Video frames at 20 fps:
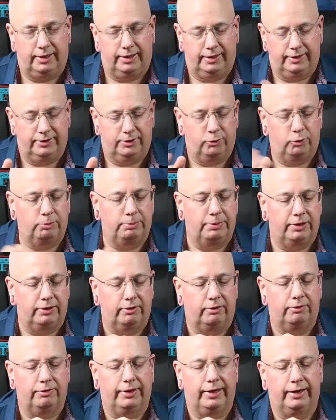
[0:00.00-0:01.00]
I know about
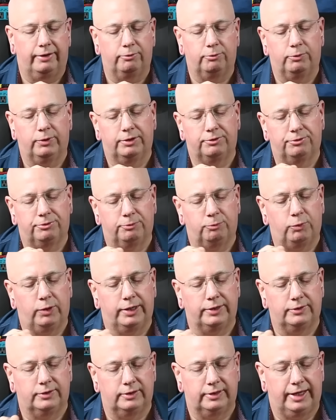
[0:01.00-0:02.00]
all that. Red from
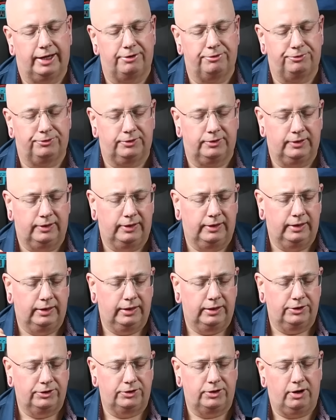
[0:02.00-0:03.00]
right to left.
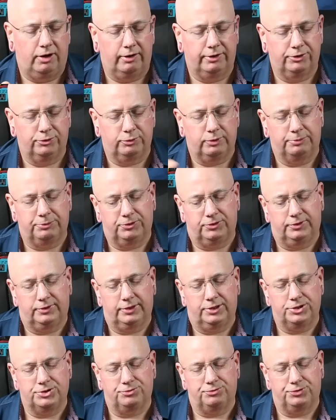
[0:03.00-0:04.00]
Yod is
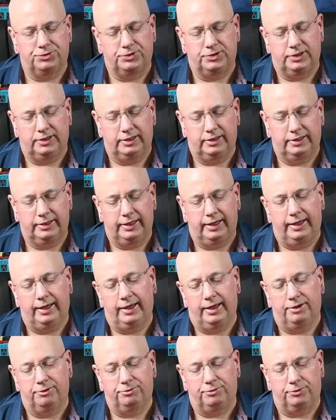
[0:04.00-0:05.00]
representation for 10,
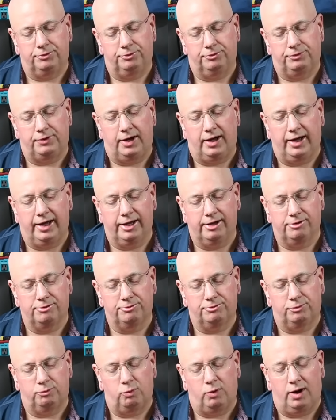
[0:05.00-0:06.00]
Hey for
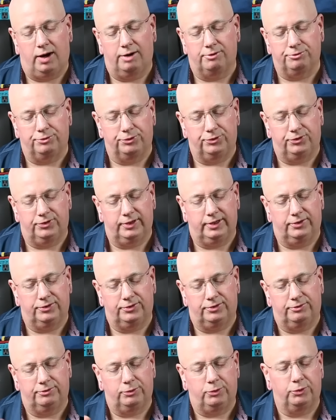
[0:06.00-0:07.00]
5, Wa for
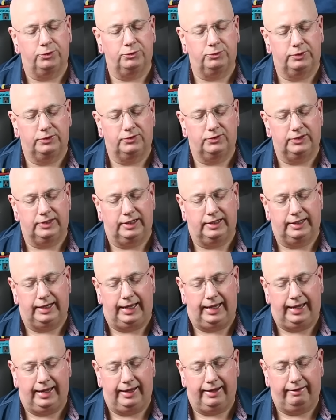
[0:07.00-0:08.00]
6, and of course, once again,
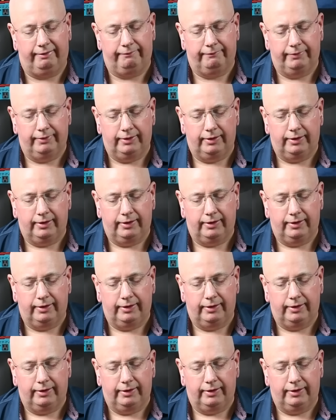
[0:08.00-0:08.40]
hey.